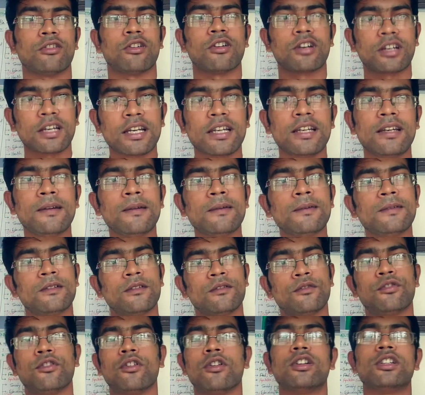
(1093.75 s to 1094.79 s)
Okay,
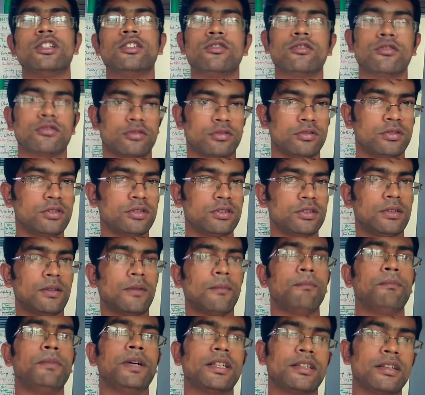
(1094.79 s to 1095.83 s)
for your
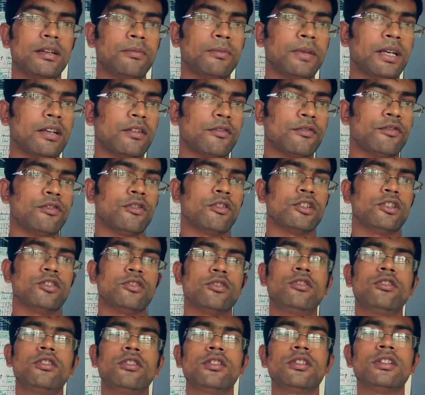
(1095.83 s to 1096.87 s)
betterment, for
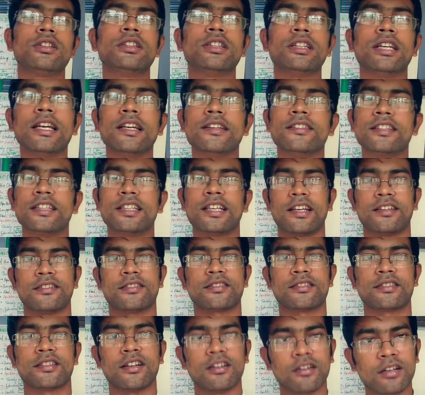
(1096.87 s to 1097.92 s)
your
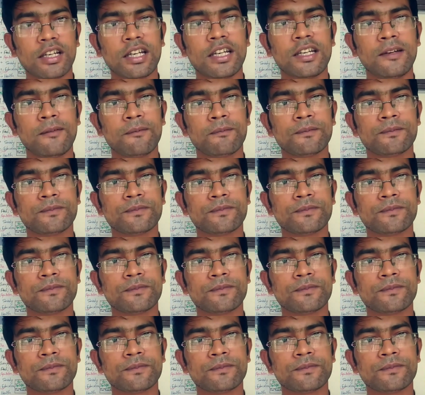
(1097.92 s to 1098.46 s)
easiness. Okay,